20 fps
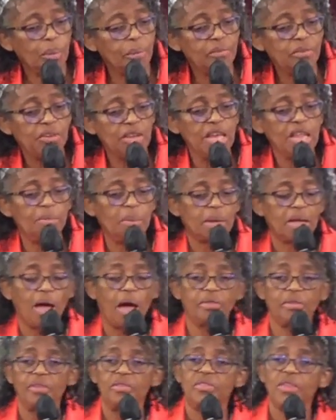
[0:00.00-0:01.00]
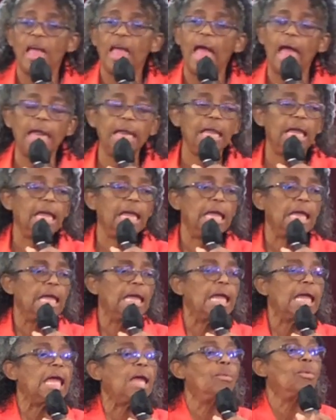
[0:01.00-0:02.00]
with Jesus because it said
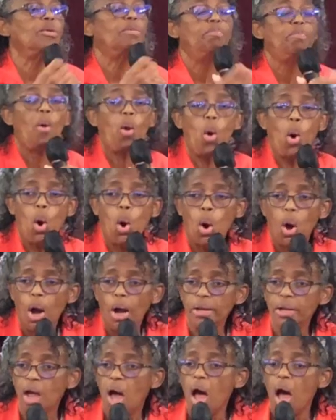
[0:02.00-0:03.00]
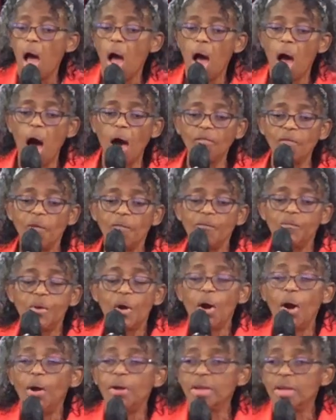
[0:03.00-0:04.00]
he was born of a
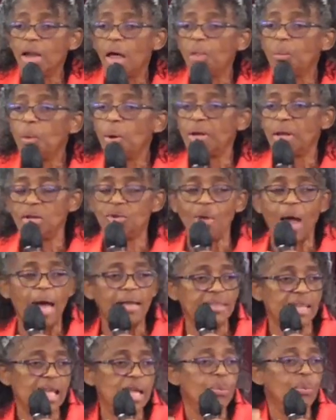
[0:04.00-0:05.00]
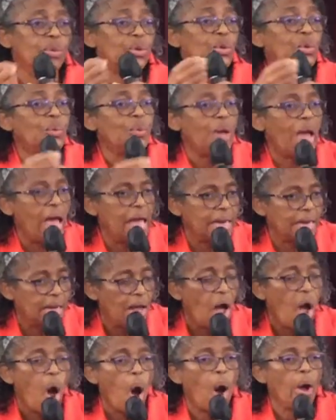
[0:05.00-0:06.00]
burden. In other words, they try to say he was
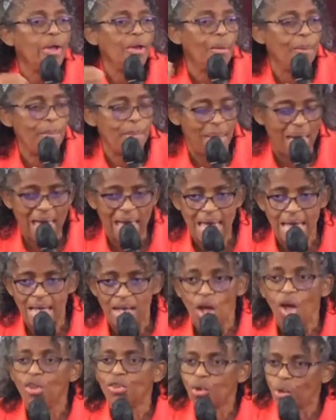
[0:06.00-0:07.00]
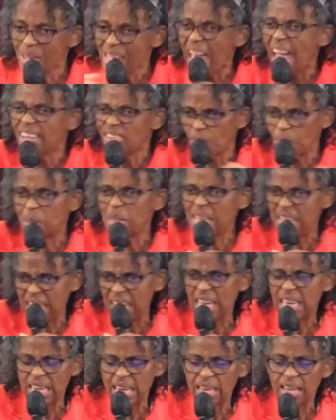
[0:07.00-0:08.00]
created or he was made, so he has a
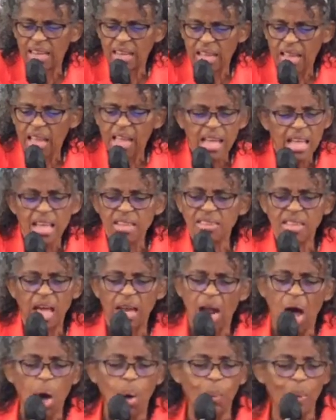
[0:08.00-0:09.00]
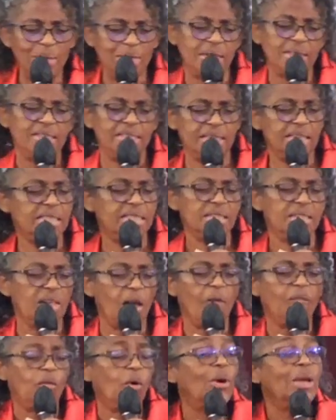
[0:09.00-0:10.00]
beginning. He has not always existed,
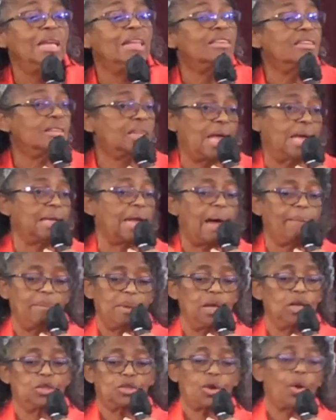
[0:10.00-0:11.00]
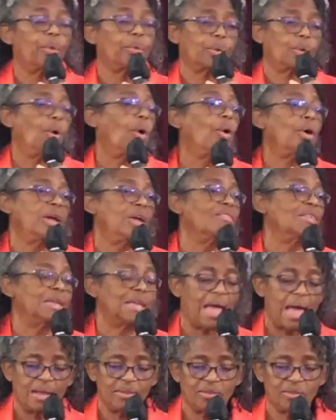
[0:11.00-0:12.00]
therefore he cannot be eternal or
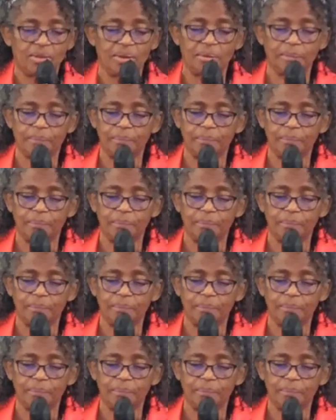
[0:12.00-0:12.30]
everlasting.